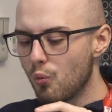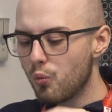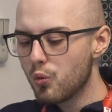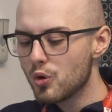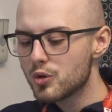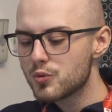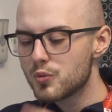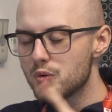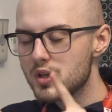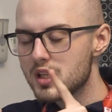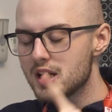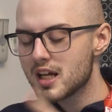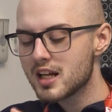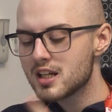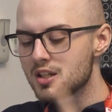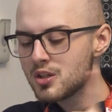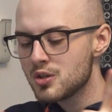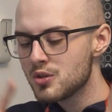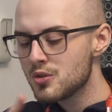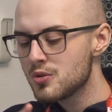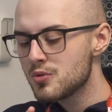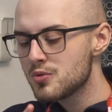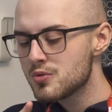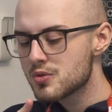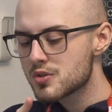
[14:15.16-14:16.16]
Would we
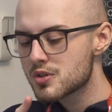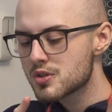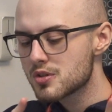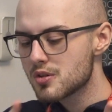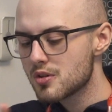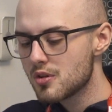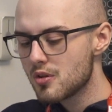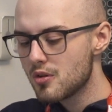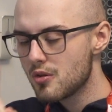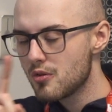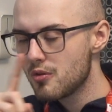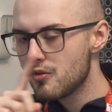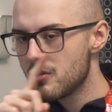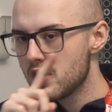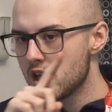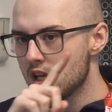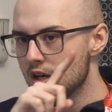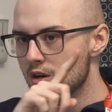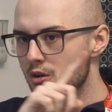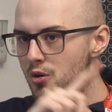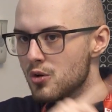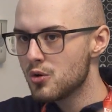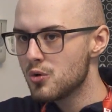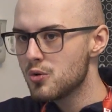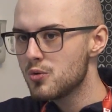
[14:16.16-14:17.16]
then use
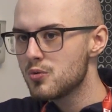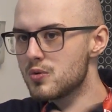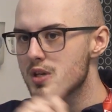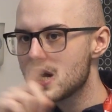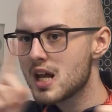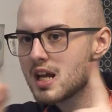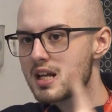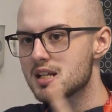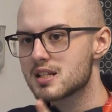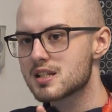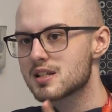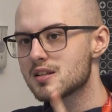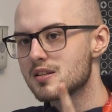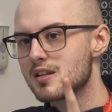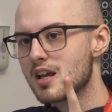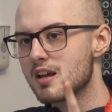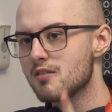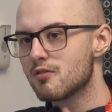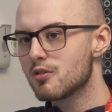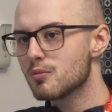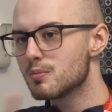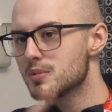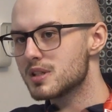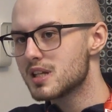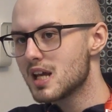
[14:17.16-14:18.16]
the new date
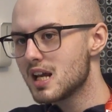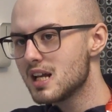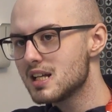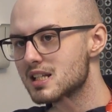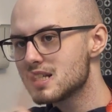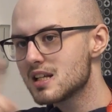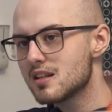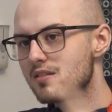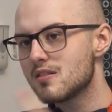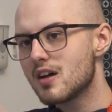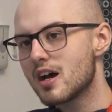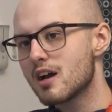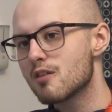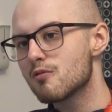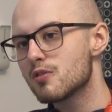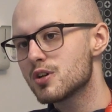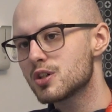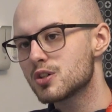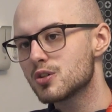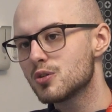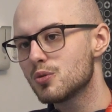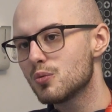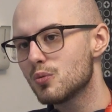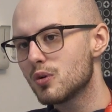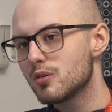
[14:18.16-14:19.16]
they've updated that
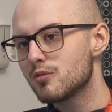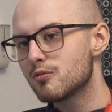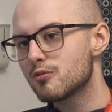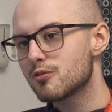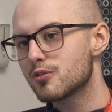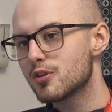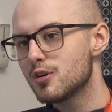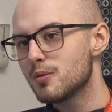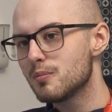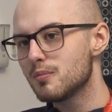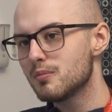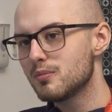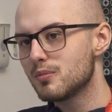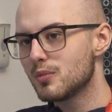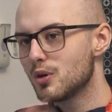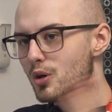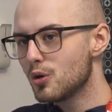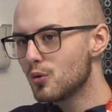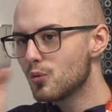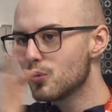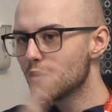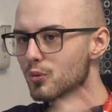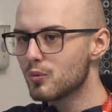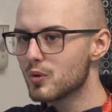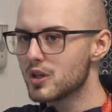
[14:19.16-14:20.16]
original one from,
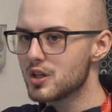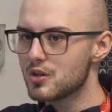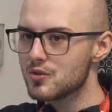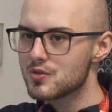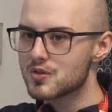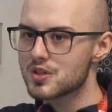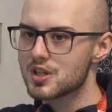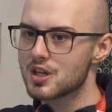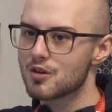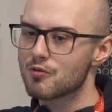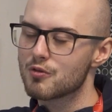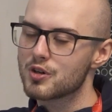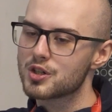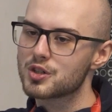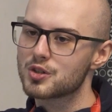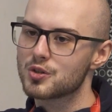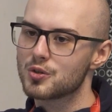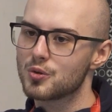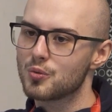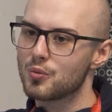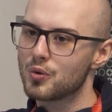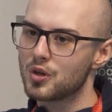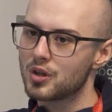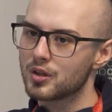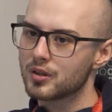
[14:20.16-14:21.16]
or will we use the
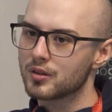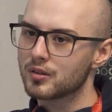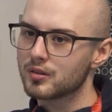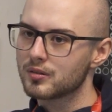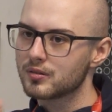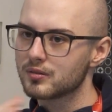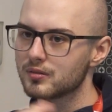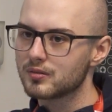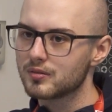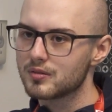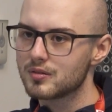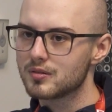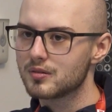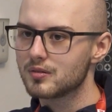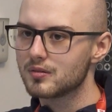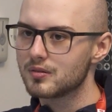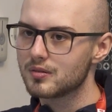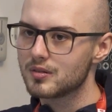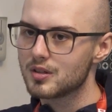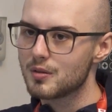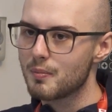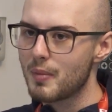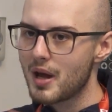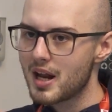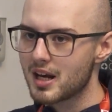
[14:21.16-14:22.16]
original one
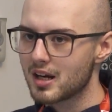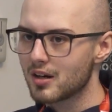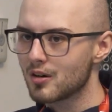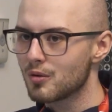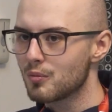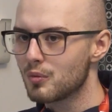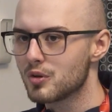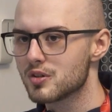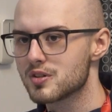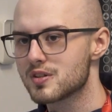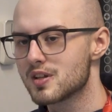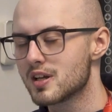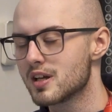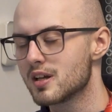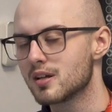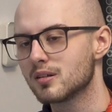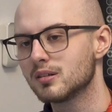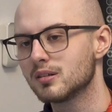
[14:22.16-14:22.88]
depending on what's...